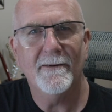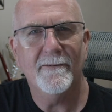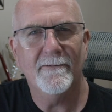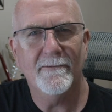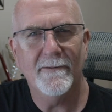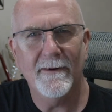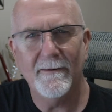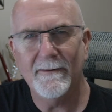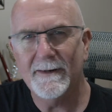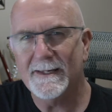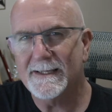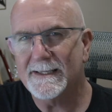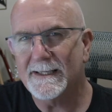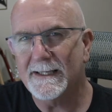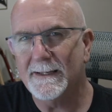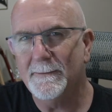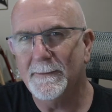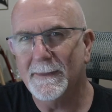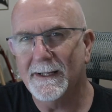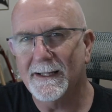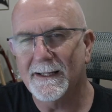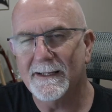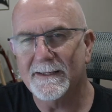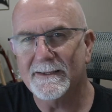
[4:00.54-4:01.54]
very
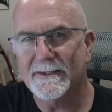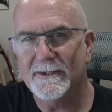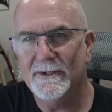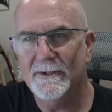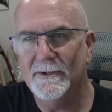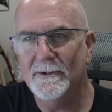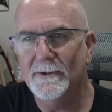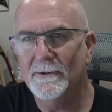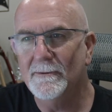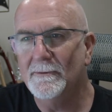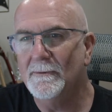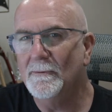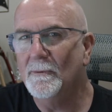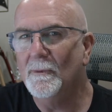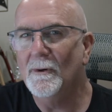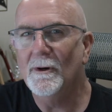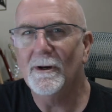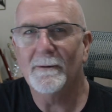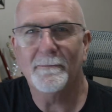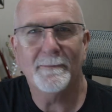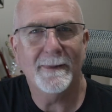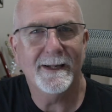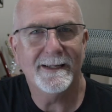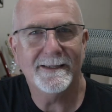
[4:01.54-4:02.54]
similar to
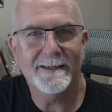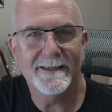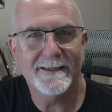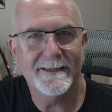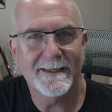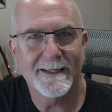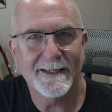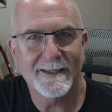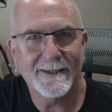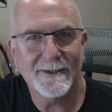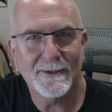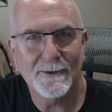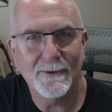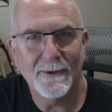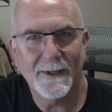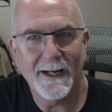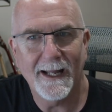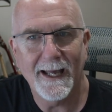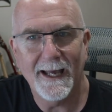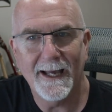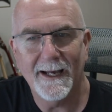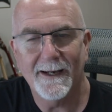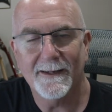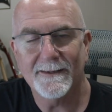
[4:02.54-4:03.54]
workbenches in a
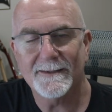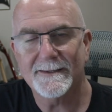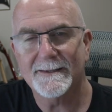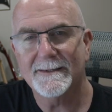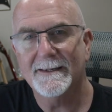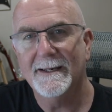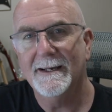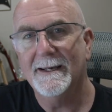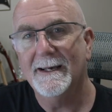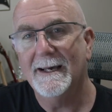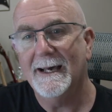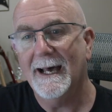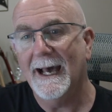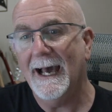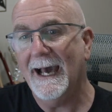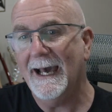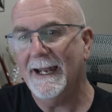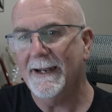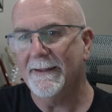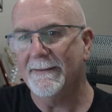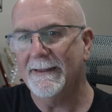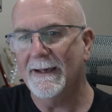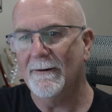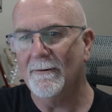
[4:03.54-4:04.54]
slaughterhouse,
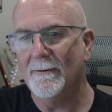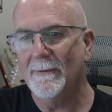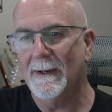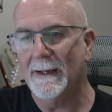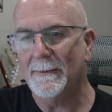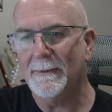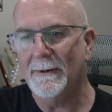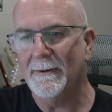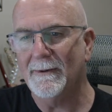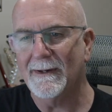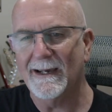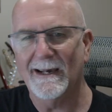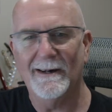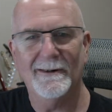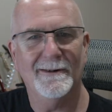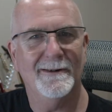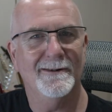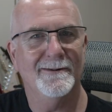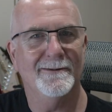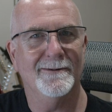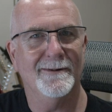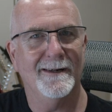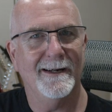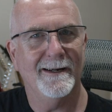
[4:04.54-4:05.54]
adding that would make people go,
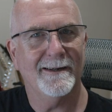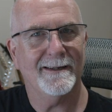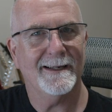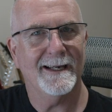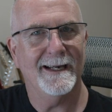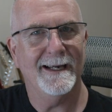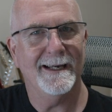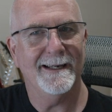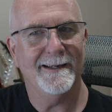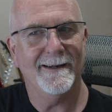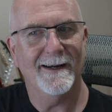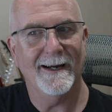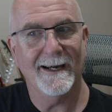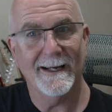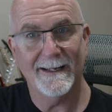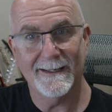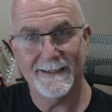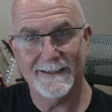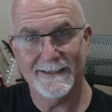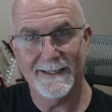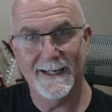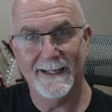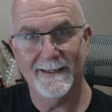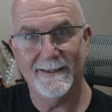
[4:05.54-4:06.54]
oh, okay, I
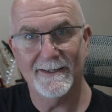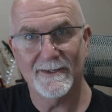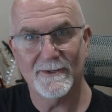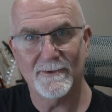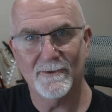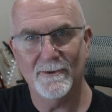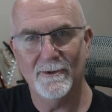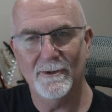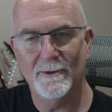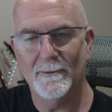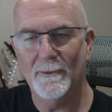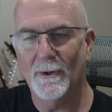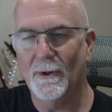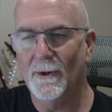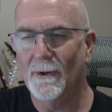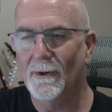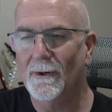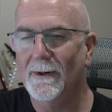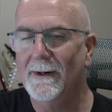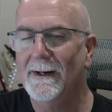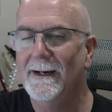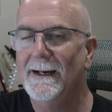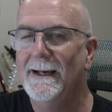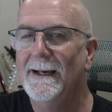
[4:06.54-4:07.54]
understand this room.
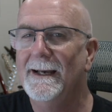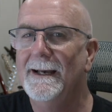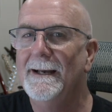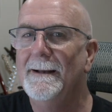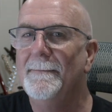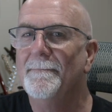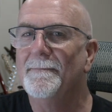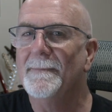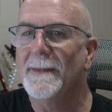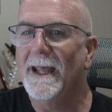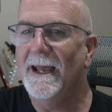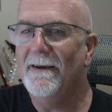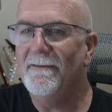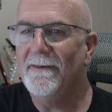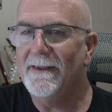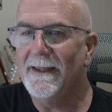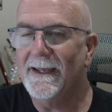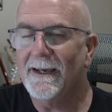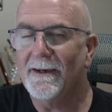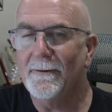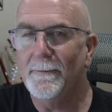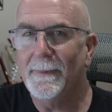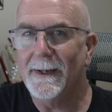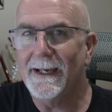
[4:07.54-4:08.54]
Or
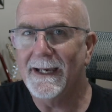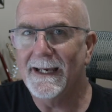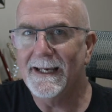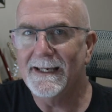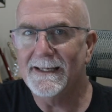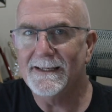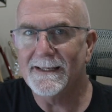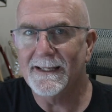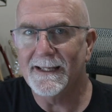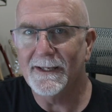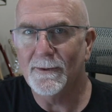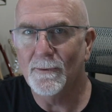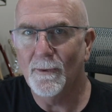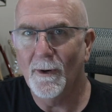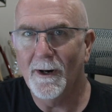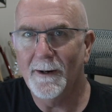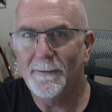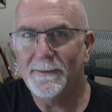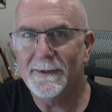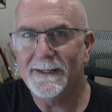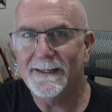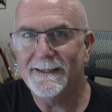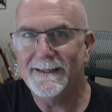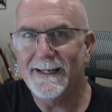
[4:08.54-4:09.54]
everything could be easily
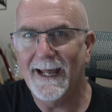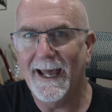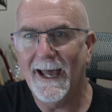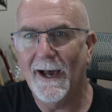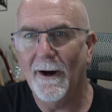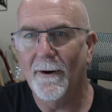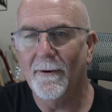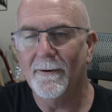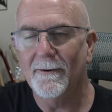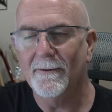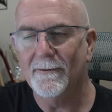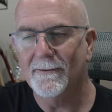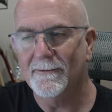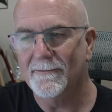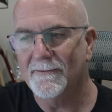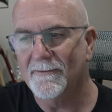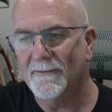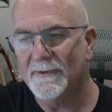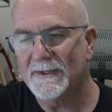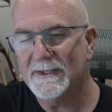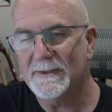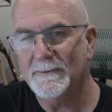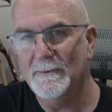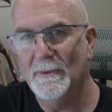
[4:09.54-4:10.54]
wiped down,
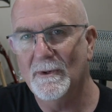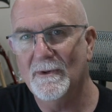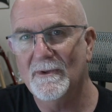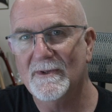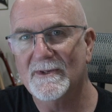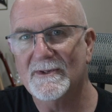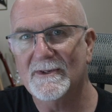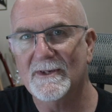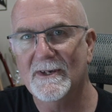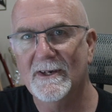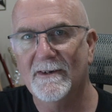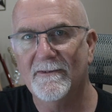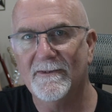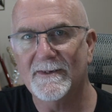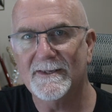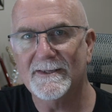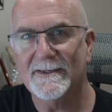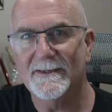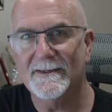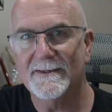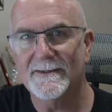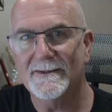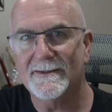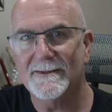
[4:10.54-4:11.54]
smooth
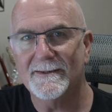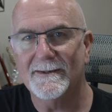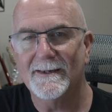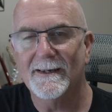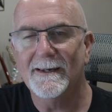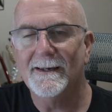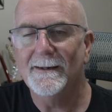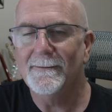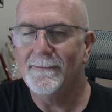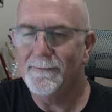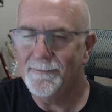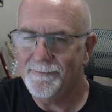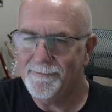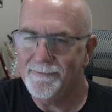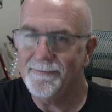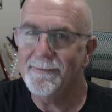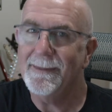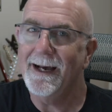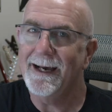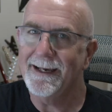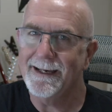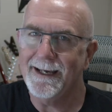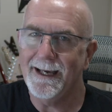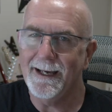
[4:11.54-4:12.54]
surfaces.
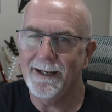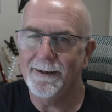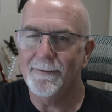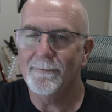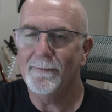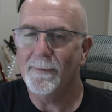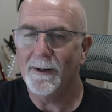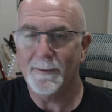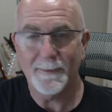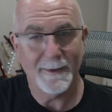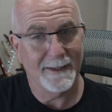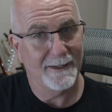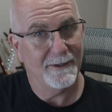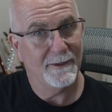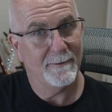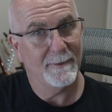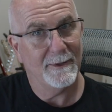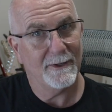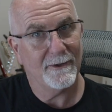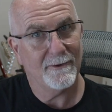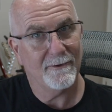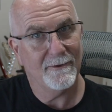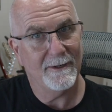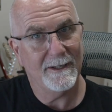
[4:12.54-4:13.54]
Again, it might be a little
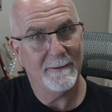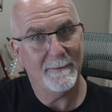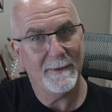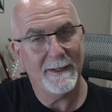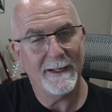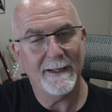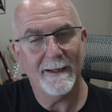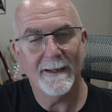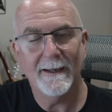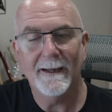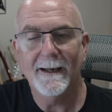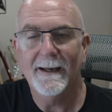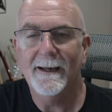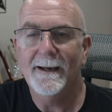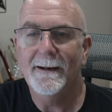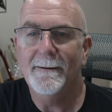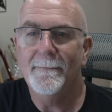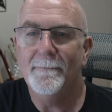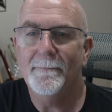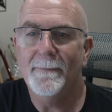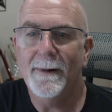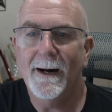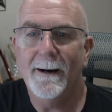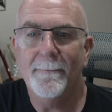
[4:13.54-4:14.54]
bit creepy.
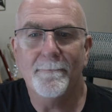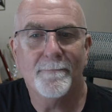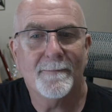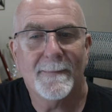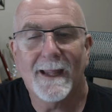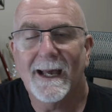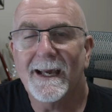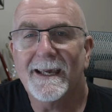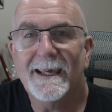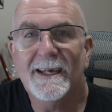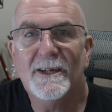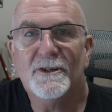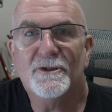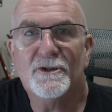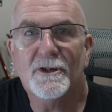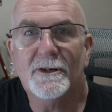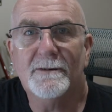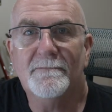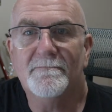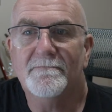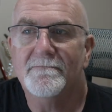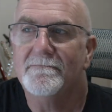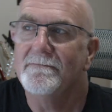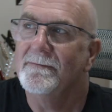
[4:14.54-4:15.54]
But a kitchen,